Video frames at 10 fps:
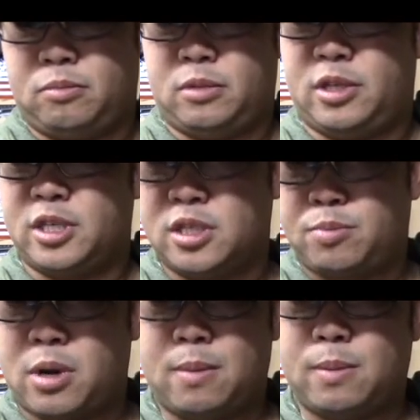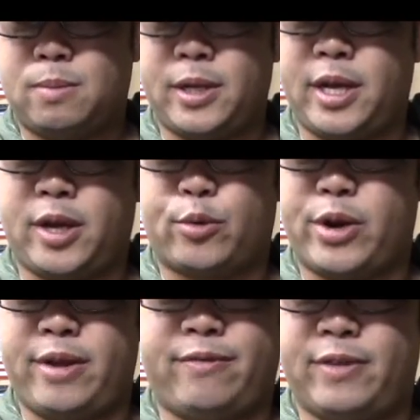this is probably a
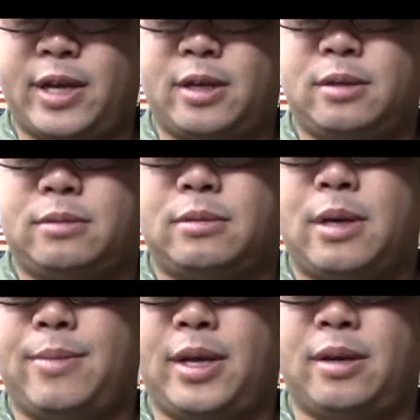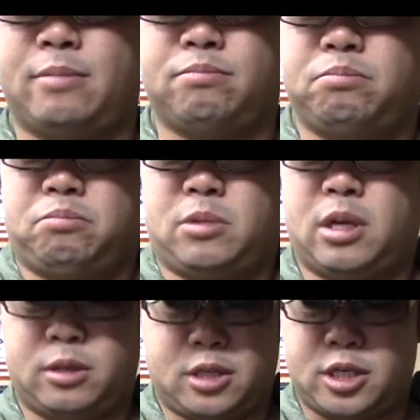great fit. I mean,
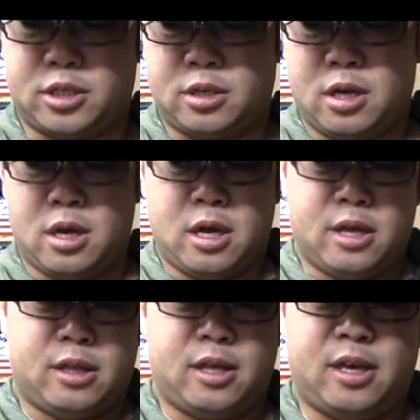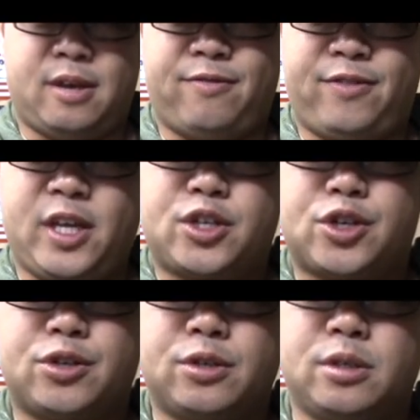there's the
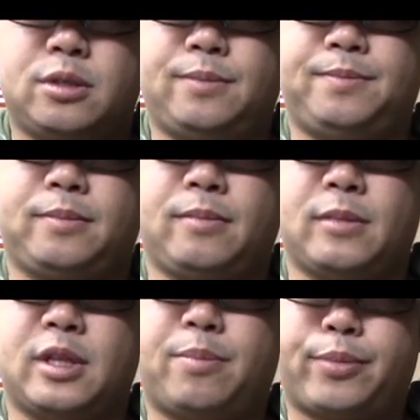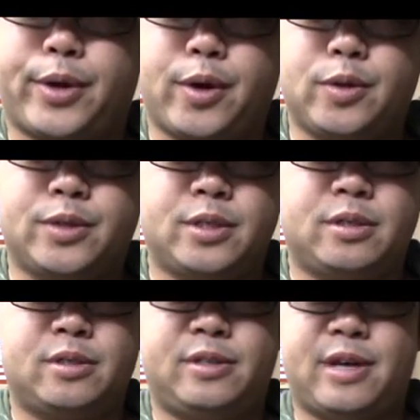features, the
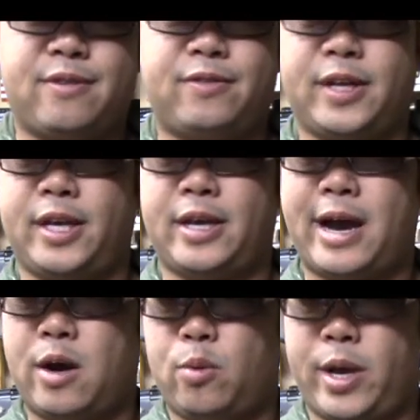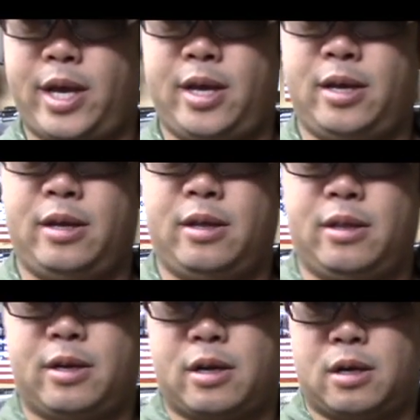pros definitely outweigh
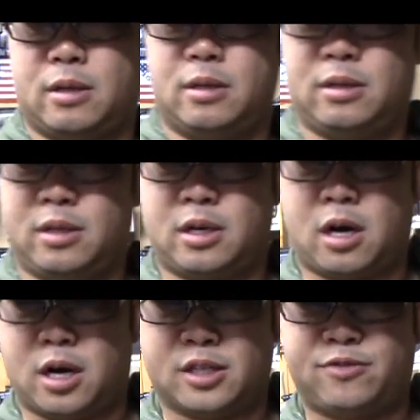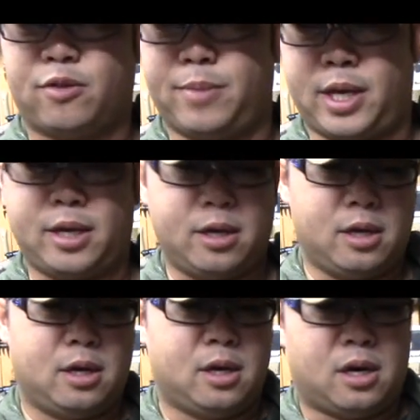the cons for me.
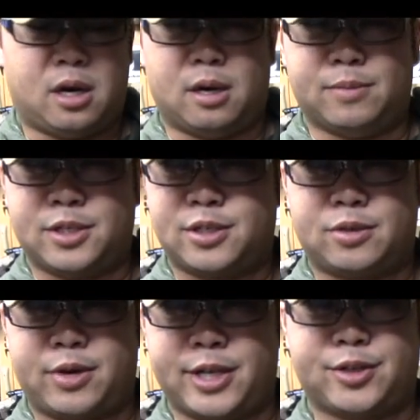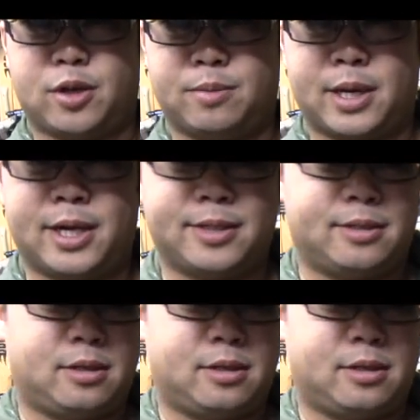This is a great scope, guys,